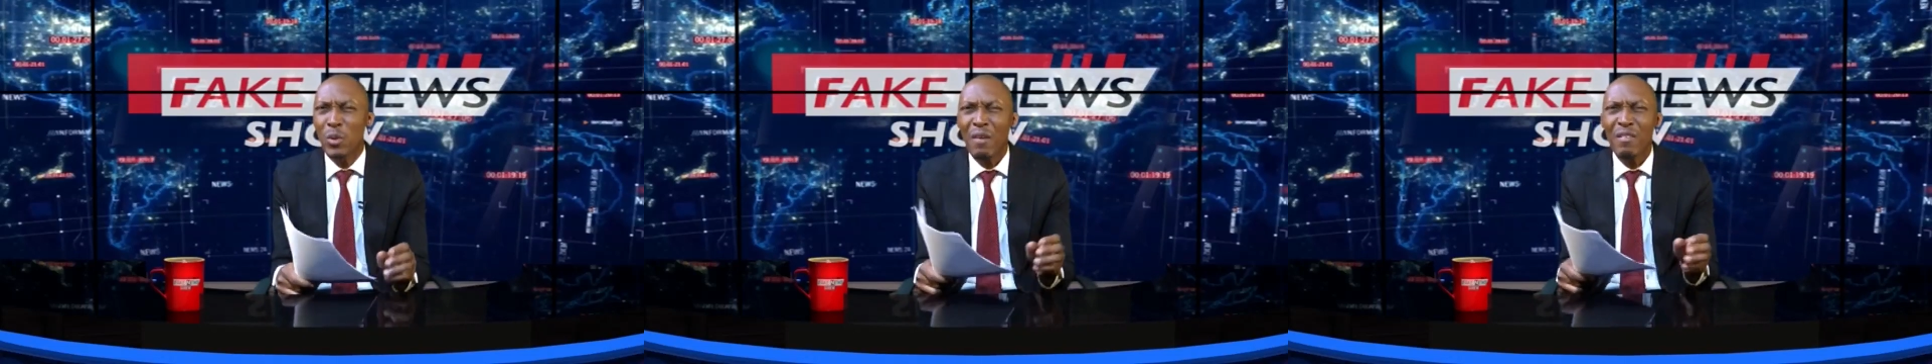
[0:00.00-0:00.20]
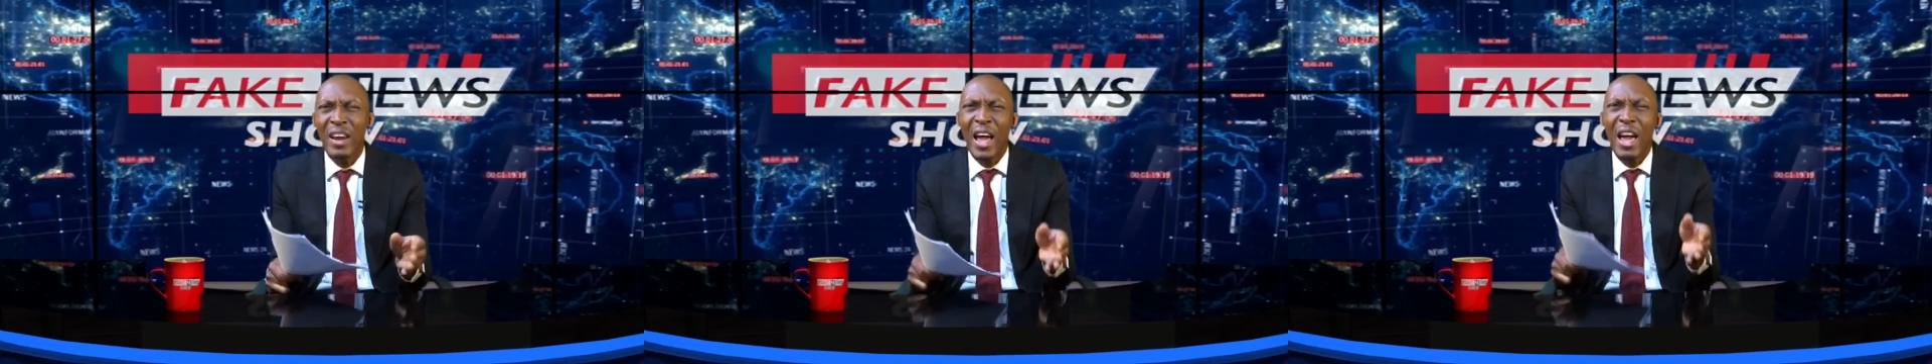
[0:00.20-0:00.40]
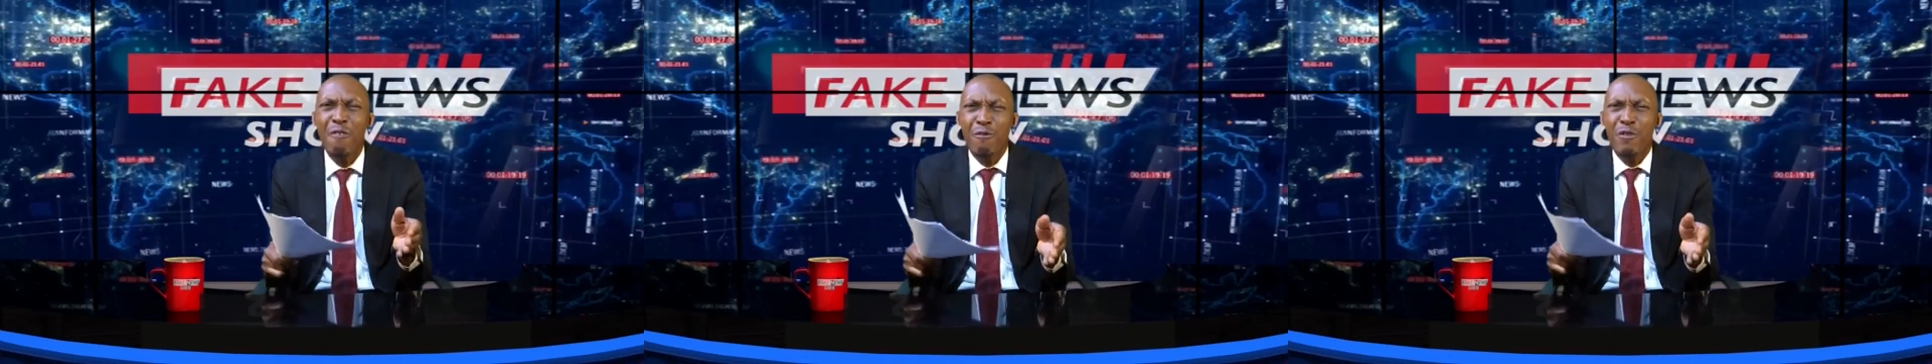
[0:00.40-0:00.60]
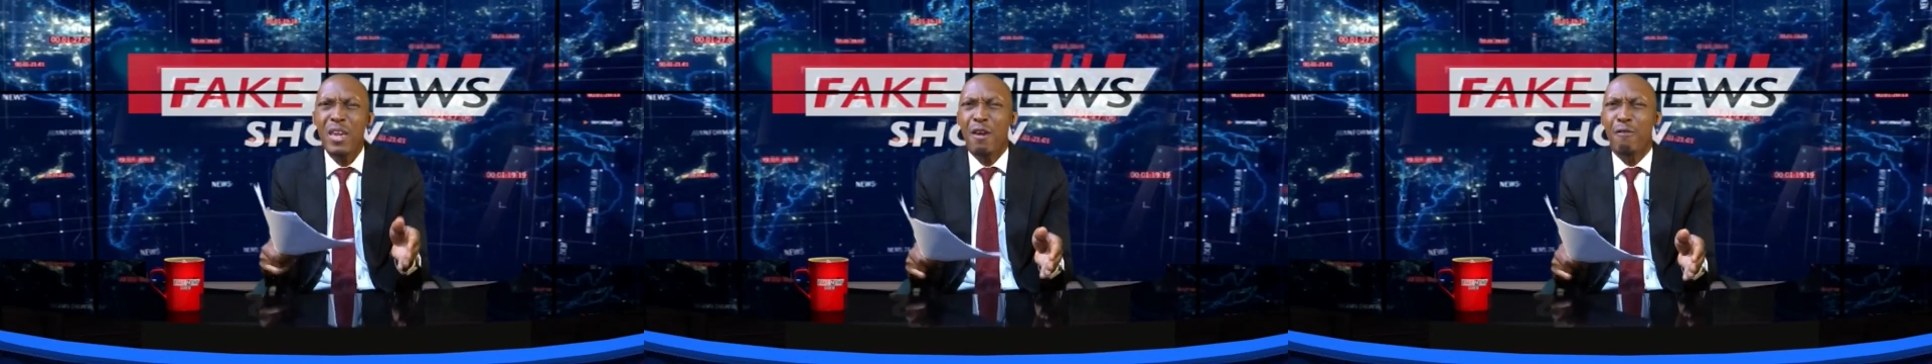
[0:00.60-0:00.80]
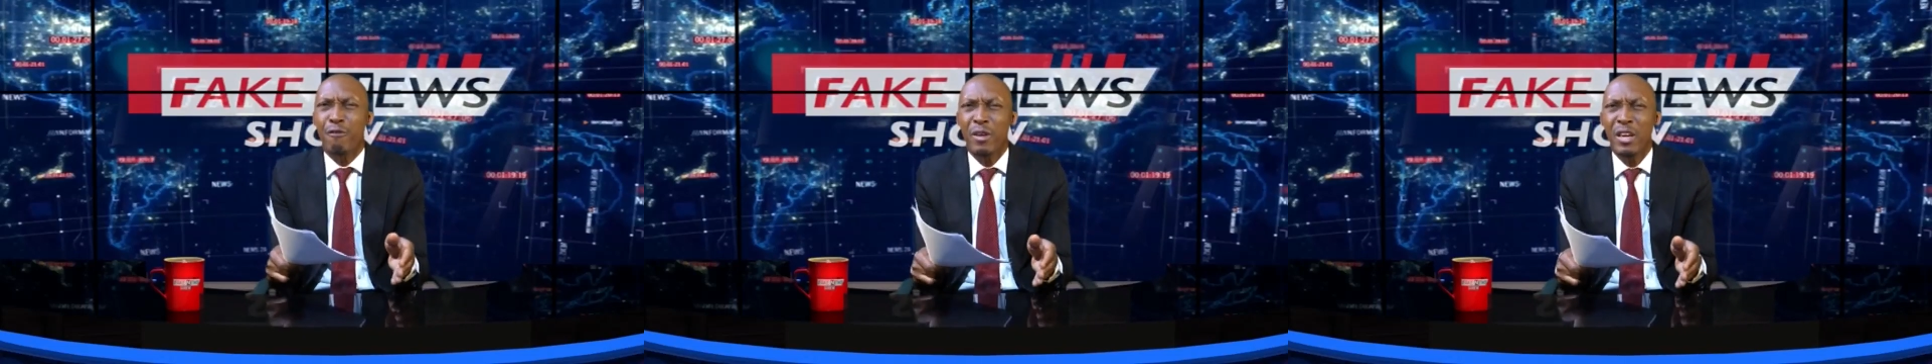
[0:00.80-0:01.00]
we have an
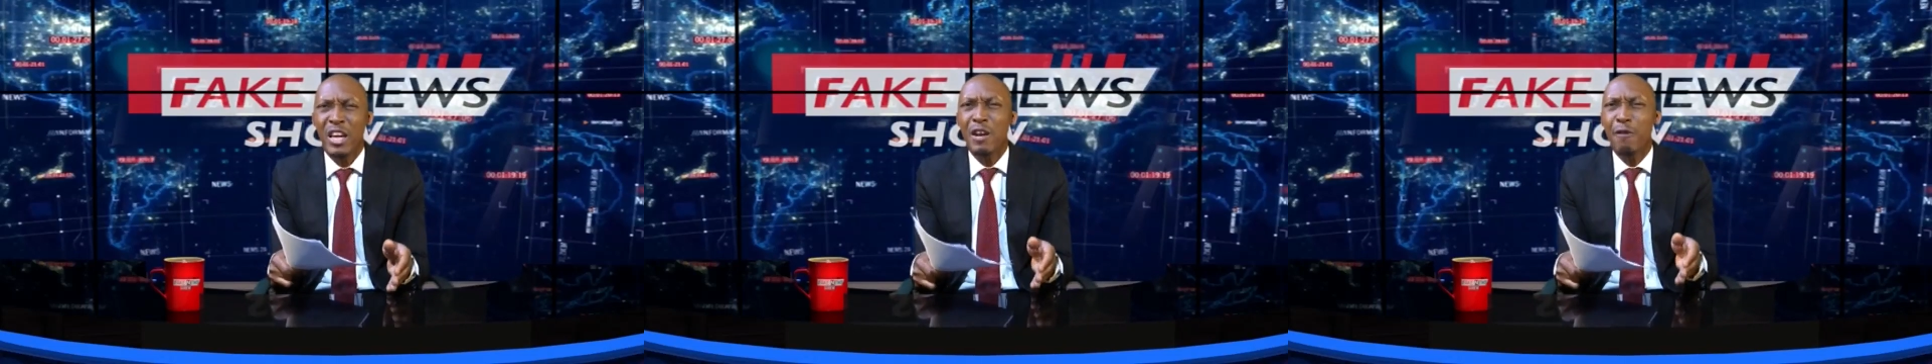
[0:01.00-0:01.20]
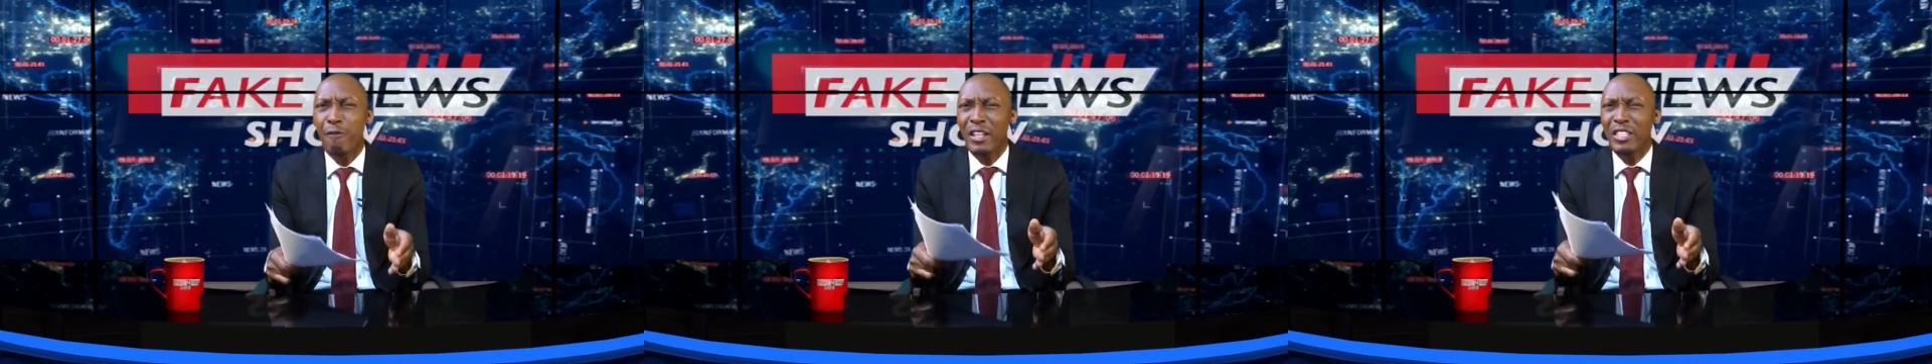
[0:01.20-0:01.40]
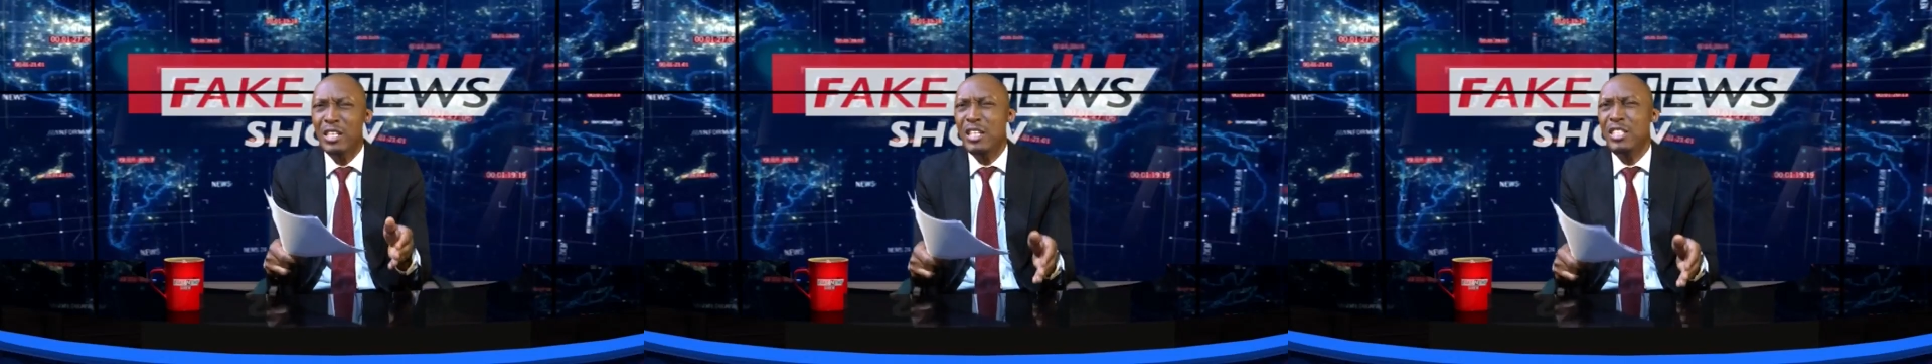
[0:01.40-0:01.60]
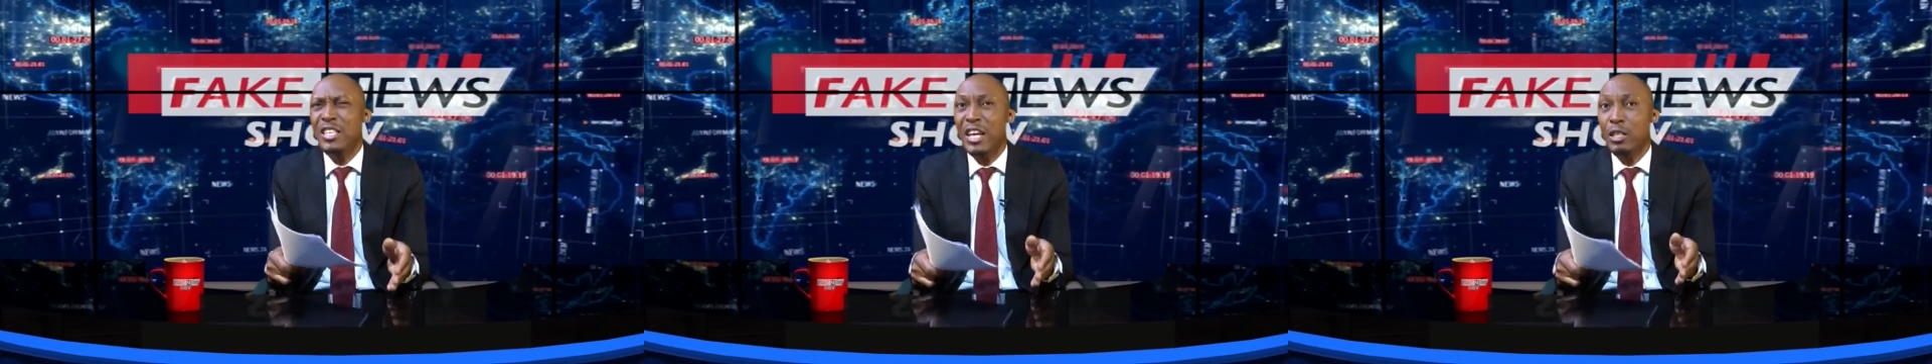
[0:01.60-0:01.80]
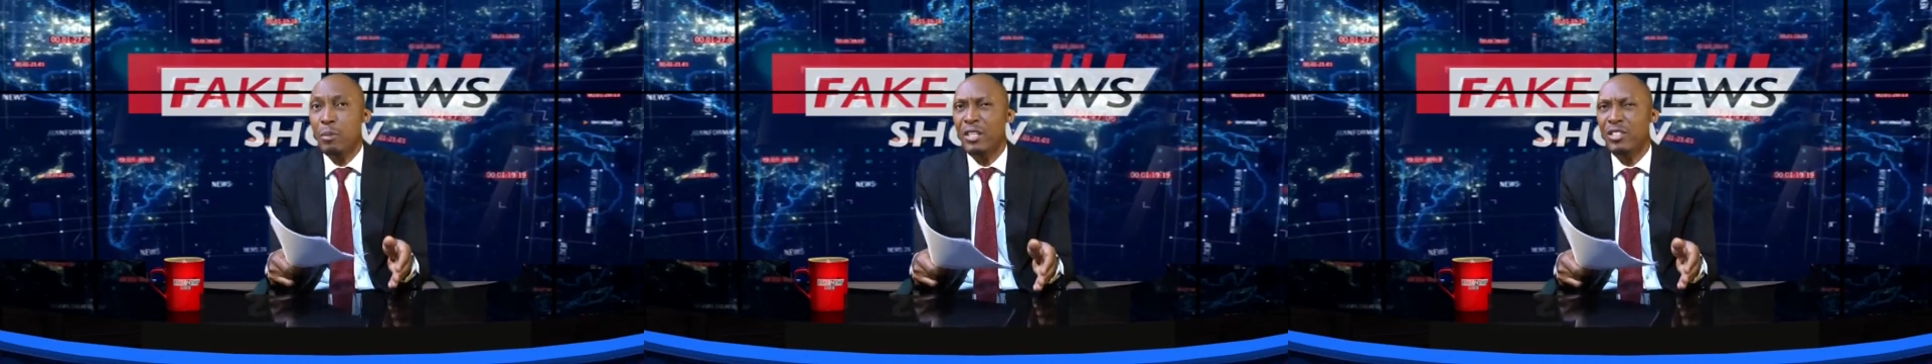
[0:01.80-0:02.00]
IVF, a
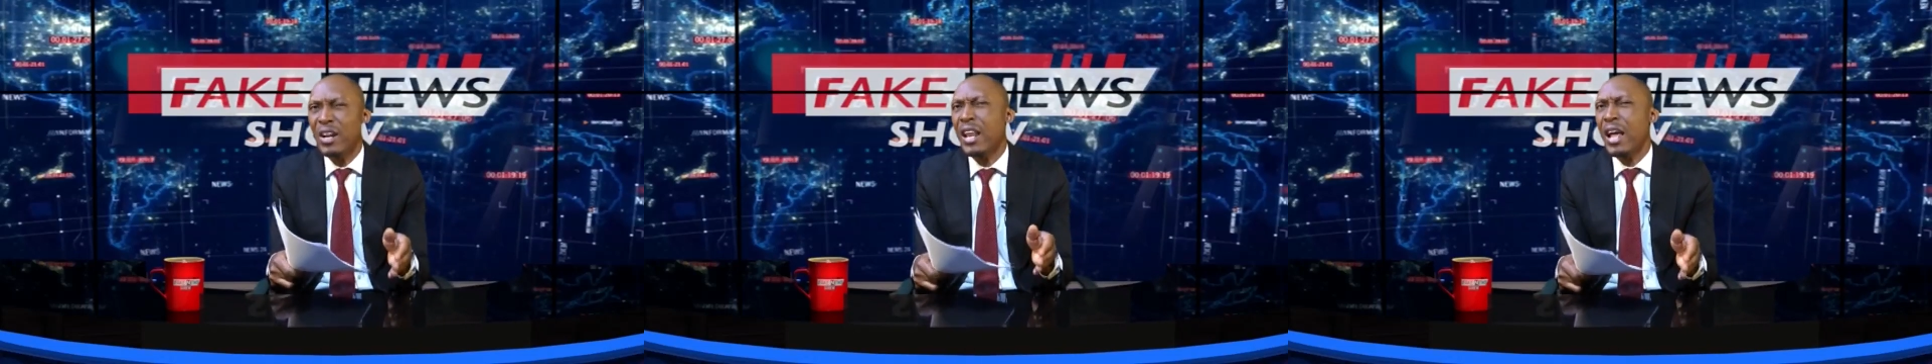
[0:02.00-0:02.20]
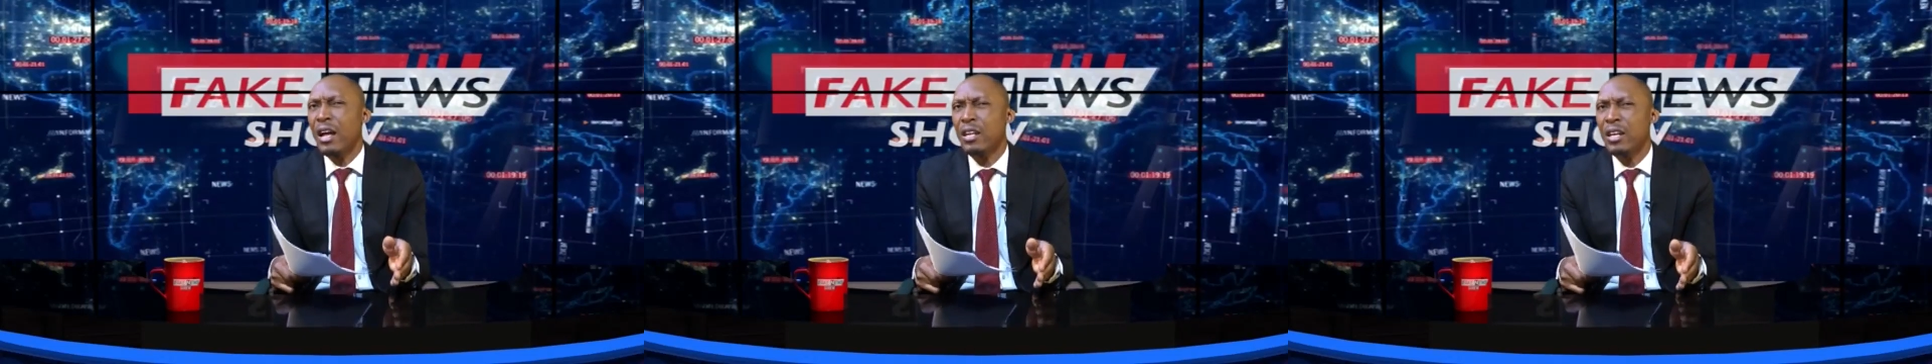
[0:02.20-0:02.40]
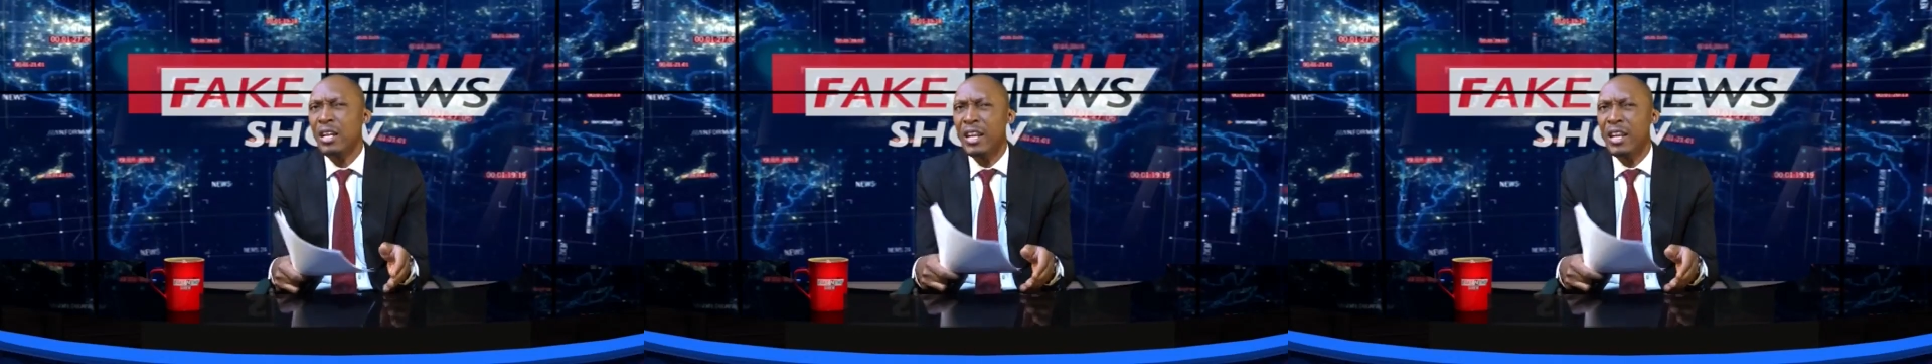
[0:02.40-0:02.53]
fertility expert rather,